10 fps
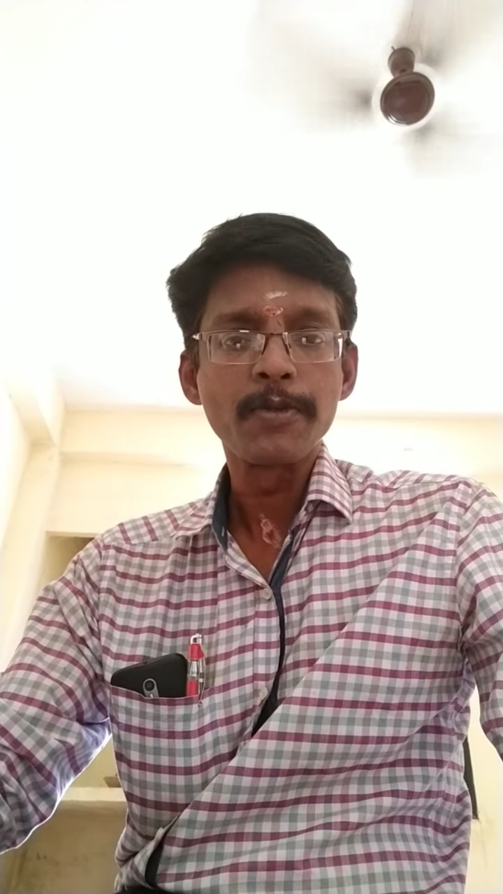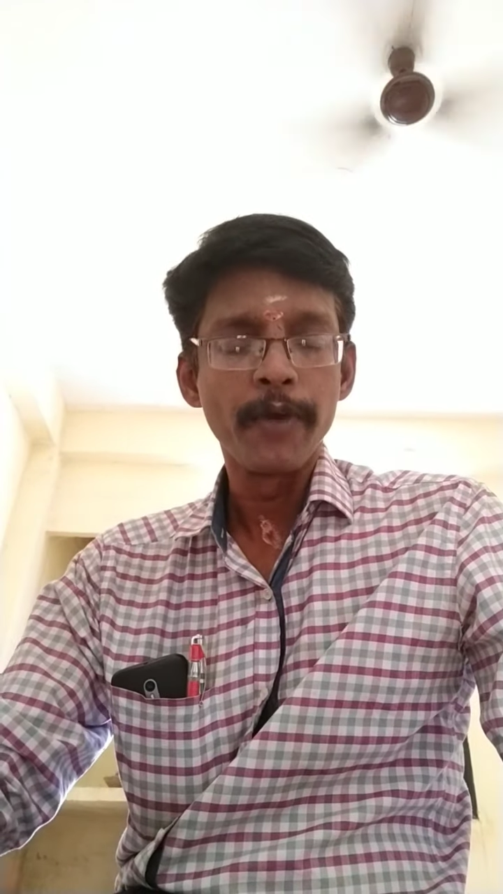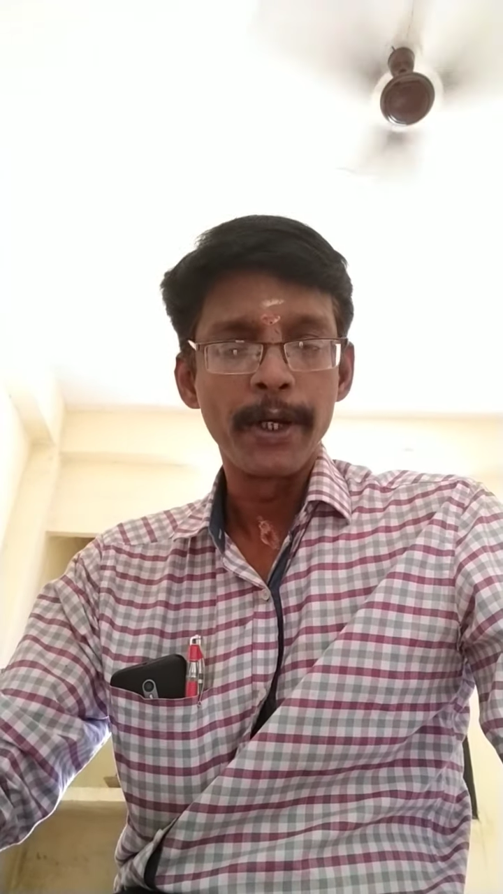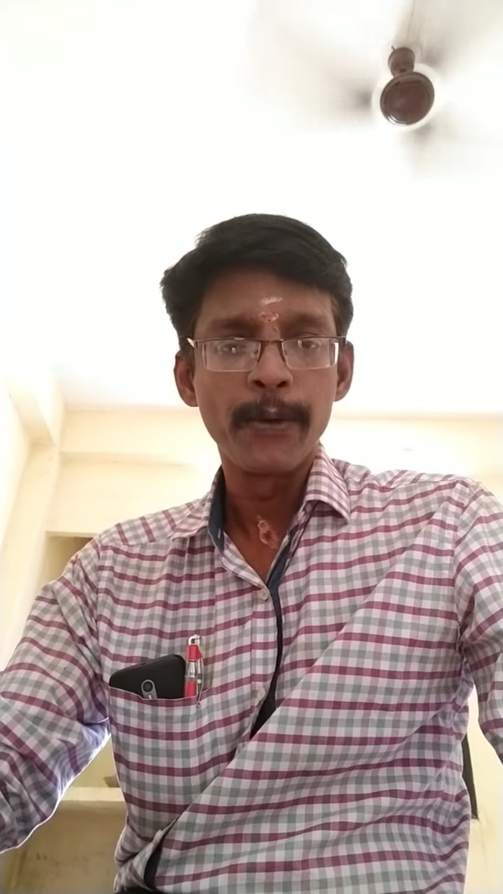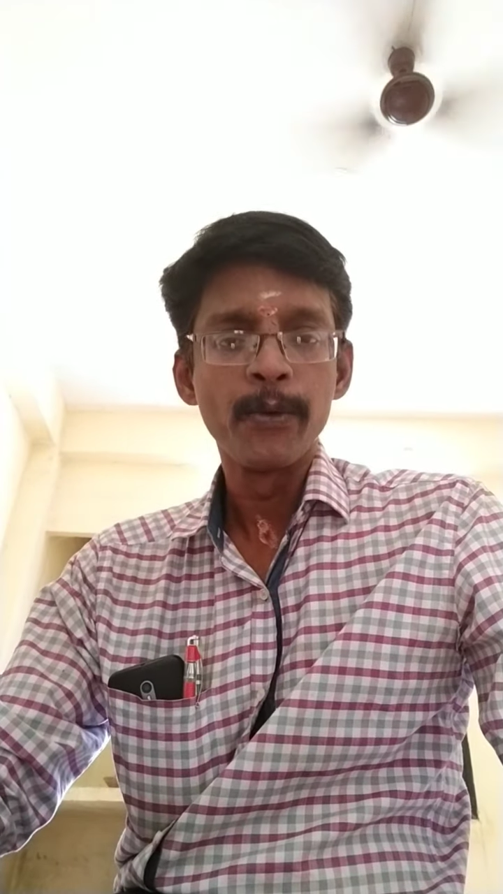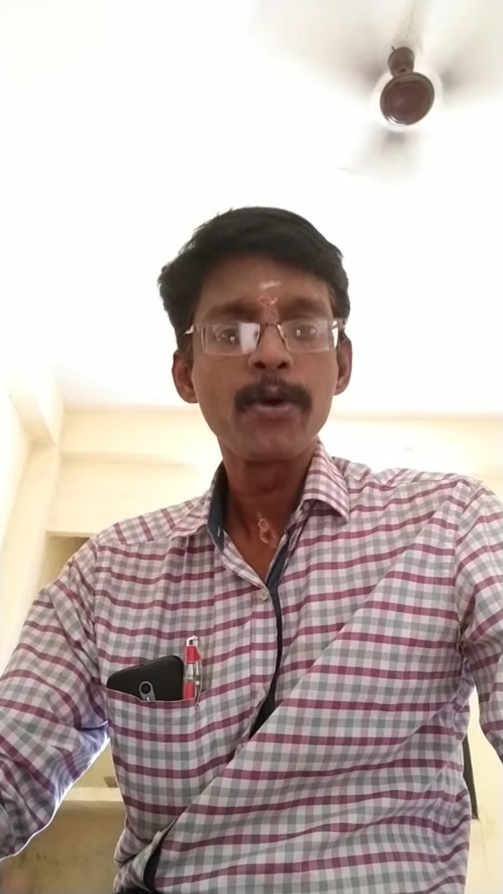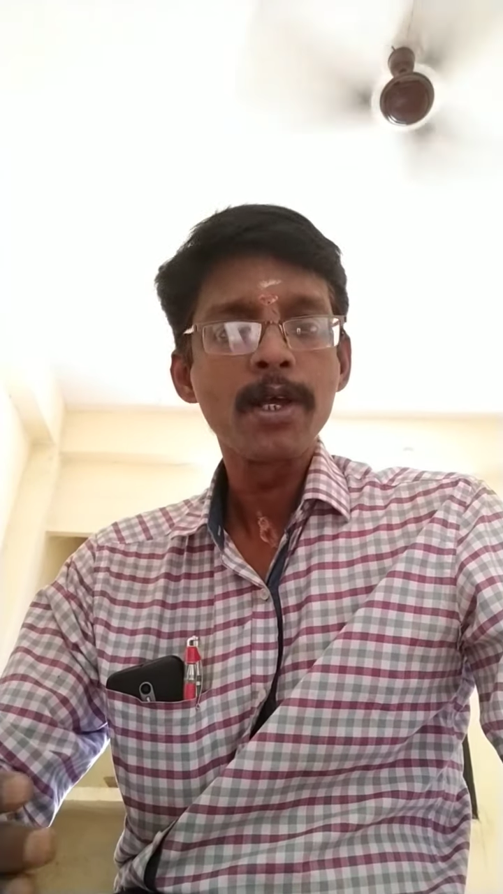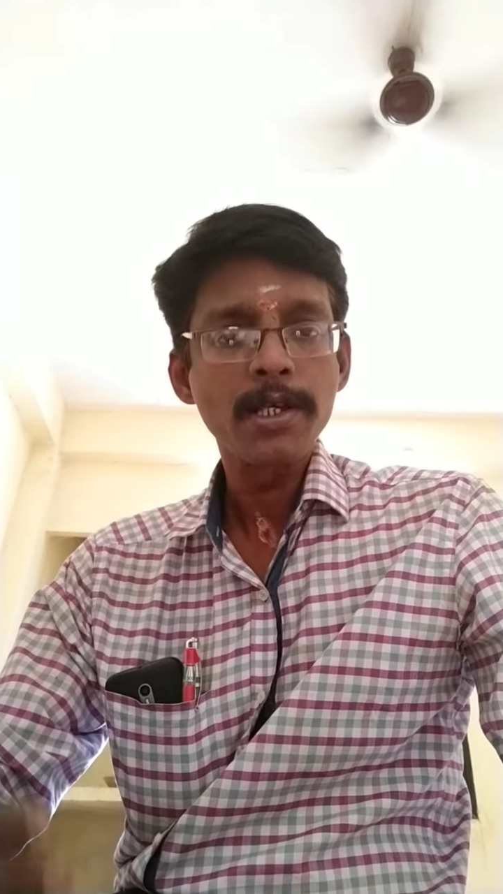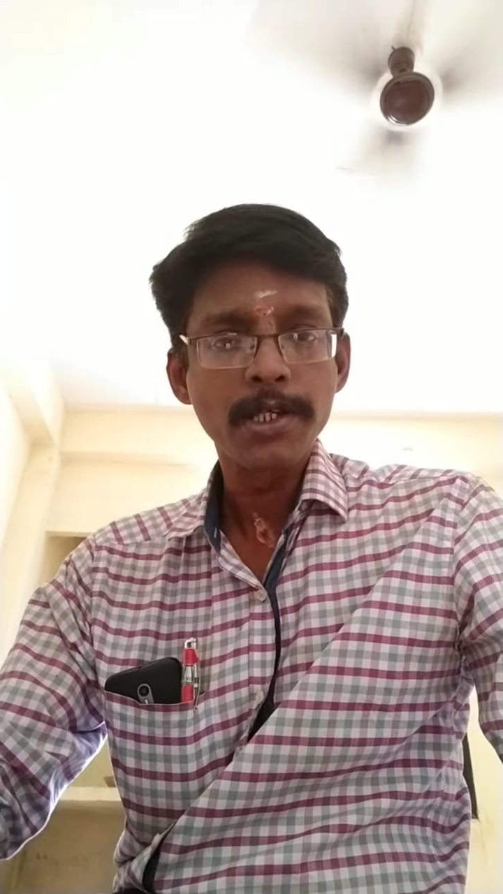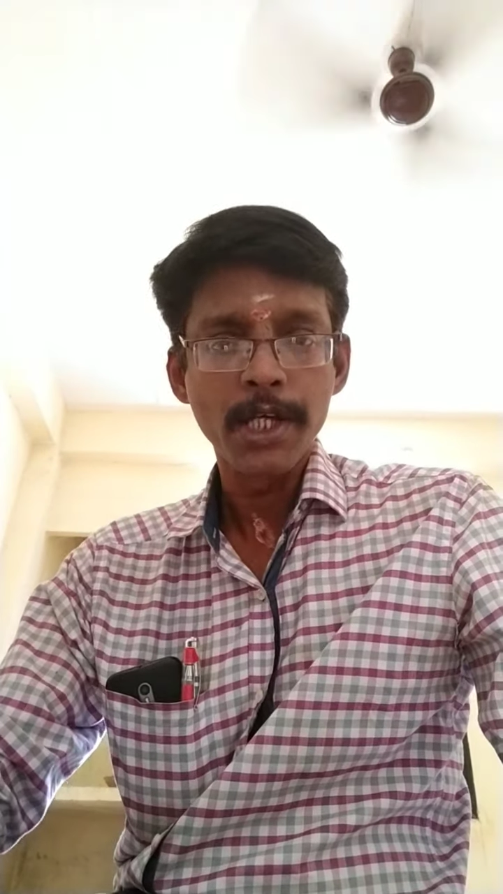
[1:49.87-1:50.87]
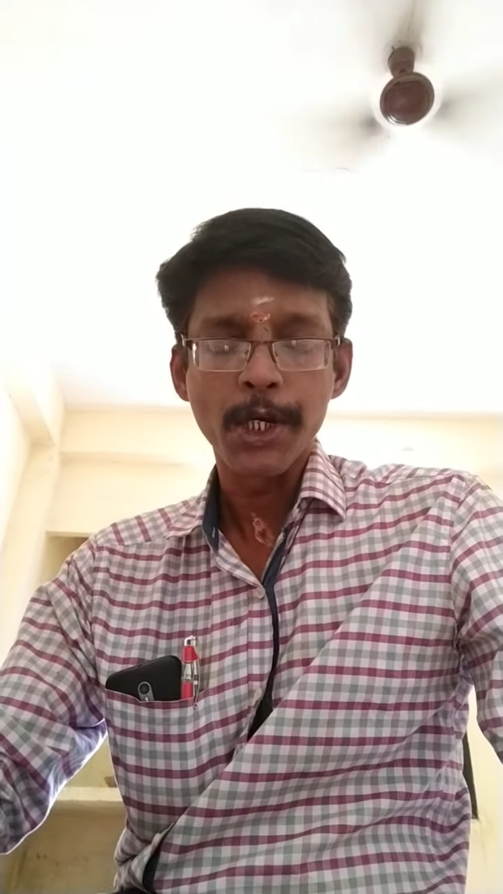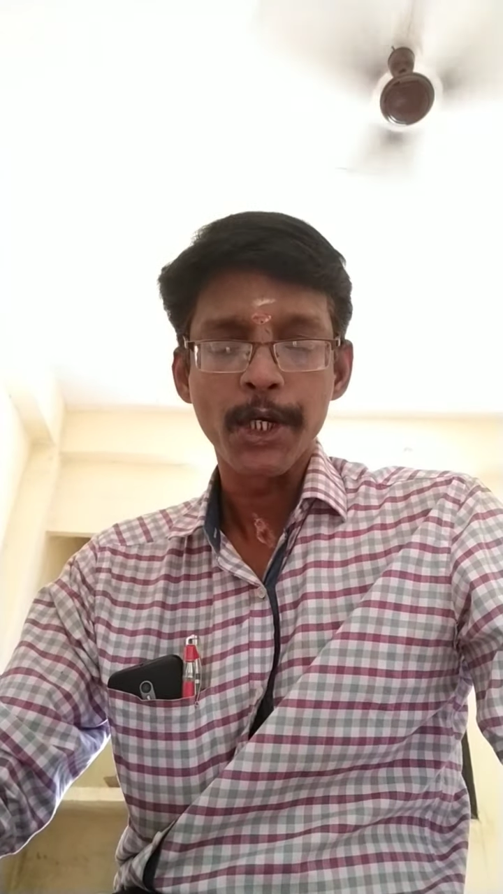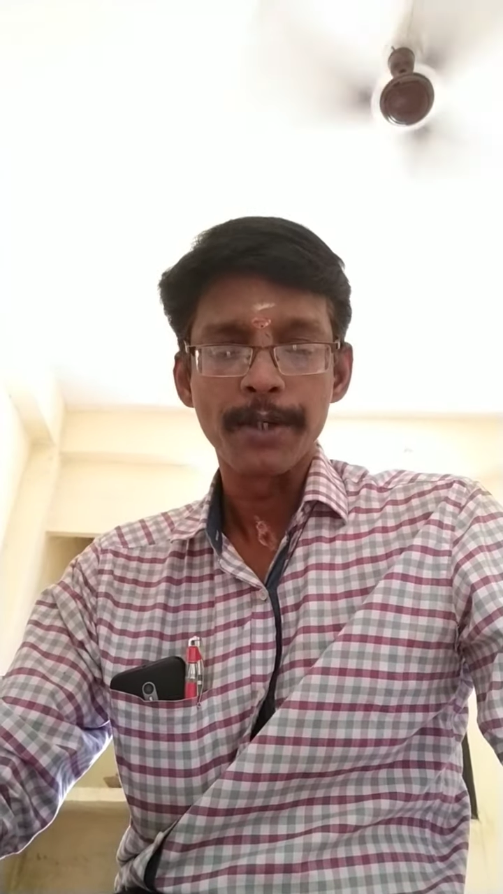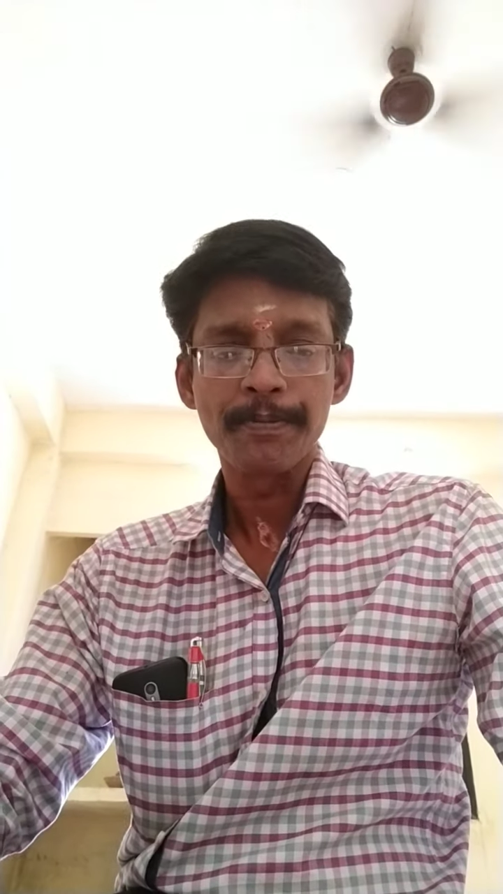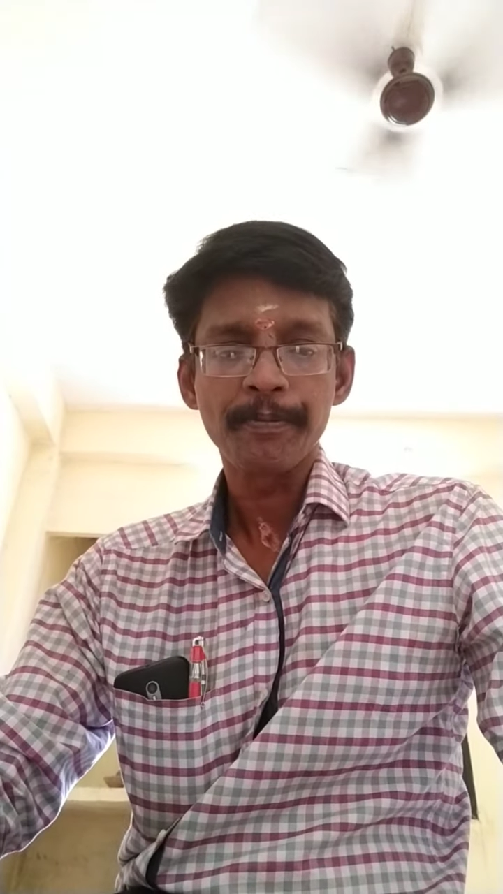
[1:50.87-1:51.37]
video
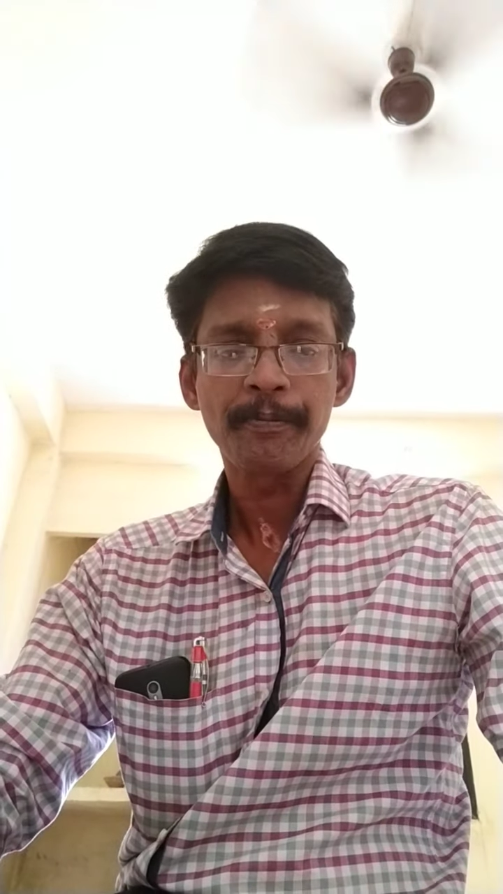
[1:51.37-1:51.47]
session.